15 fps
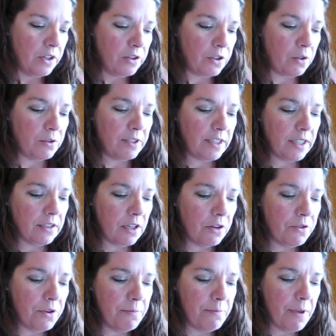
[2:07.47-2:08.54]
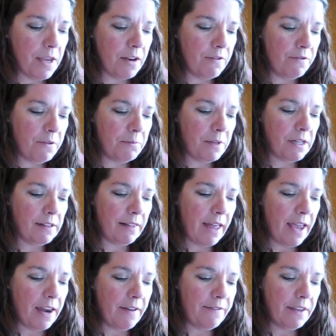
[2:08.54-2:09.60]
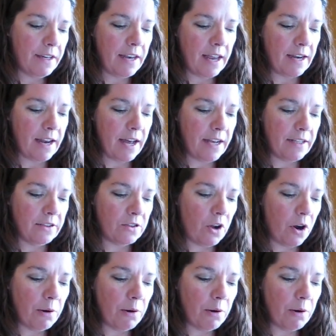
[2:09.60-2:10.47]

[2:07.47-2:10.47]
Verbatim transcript: So 600 men from the clan of the Danites,